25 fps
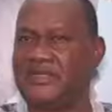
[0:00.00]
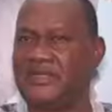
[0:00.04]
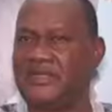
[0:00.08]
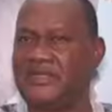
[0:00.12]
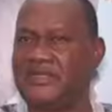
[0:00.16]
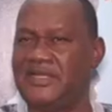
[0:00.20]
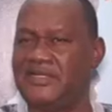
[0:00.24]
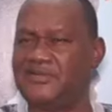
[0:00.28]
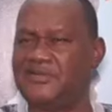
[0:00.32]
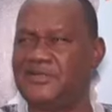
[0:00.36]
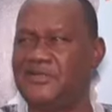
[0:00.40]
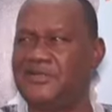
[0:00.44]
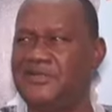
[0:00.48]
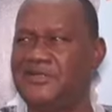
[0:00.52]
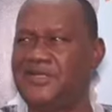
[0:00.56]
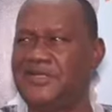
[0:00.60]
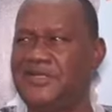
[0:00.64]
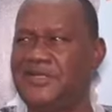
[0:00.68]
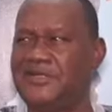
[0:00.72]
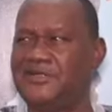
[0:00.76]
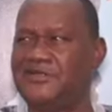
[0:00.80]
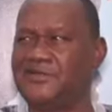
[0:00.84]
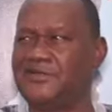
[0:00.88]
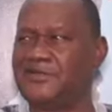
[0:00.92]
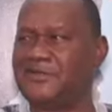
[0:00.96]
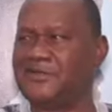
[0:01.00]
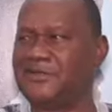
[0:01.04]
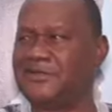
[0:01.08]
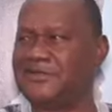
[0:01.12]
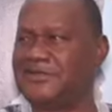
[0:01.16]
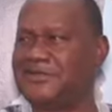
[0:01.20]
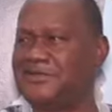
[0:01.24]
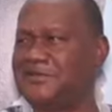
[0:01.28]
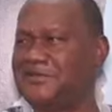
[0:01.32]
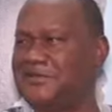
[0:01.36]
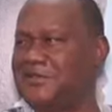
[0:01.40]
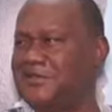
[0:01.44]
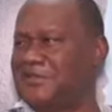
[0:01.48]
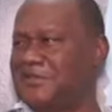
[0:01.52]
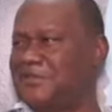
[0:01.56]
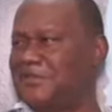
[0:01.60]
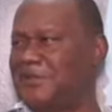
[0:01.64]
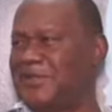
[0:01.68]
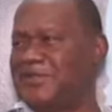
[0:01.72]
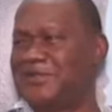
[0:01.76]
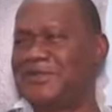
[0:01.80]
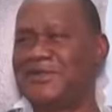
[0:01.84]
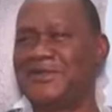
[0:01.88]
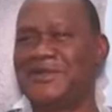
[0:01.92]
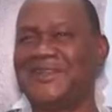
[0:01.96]
That's when you realize, oh, is it really
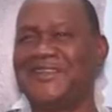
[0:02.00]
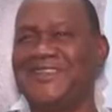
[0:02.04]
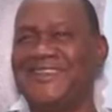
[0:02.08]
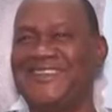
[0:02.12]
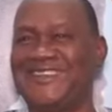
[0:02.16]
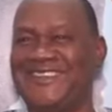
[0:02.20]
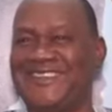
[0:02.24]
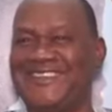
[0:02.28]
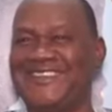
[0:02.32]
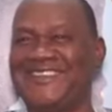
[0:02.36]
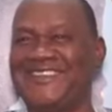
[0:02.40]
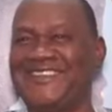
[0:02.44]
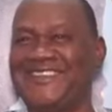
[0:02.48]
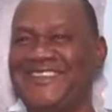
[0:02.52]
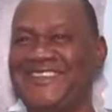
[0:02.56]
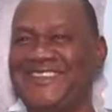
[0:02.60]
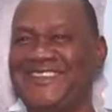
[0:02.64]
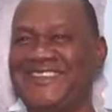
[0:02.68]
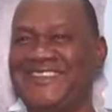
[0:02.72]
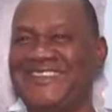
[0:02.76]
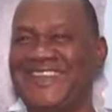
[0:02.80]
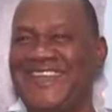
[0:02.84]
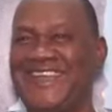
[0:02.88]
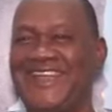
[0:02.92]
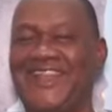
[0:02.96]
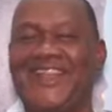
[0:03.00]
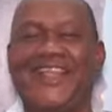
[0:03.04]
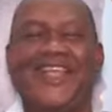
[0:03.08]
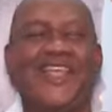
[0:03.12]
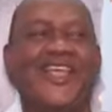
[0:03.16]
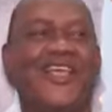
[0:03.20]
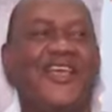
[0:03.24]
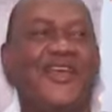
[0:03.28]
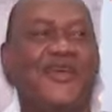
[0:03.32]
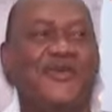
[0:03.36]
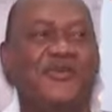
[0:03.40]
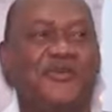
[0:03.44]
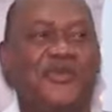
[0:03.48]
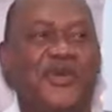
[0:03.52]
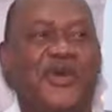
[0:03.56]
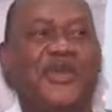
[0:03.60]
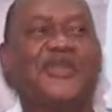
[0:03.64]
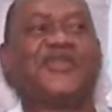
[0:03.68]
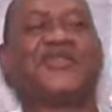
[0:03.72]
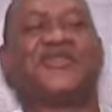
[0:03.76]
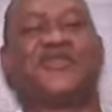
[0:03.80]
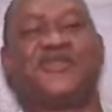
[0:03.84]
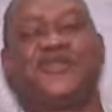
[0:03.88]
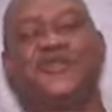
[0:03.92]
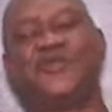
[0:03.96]
special? You understand?
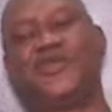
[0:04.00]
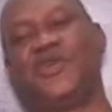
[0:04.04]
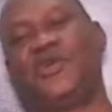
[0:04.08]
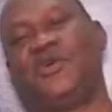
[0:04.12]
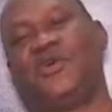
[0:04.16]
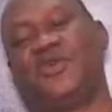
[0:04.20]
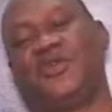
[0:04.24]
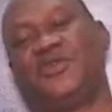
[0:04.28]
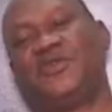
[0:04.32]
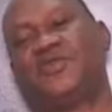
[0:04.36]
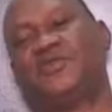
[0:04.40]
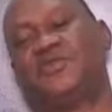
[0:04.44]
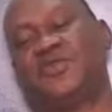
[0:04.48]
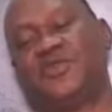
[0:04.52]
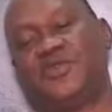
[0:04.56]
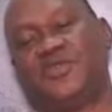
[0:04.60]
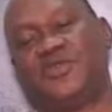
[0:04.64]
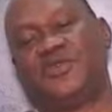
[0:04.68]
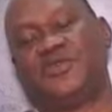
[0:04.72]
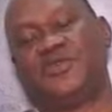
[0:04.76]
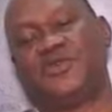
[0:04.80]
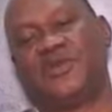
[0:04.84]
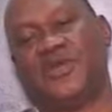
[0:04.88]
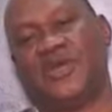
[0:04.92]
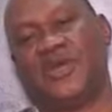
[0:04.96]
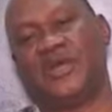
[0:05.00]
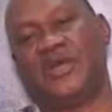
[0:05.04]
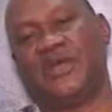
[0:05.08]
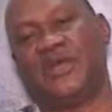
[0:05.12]
But to be honest with you,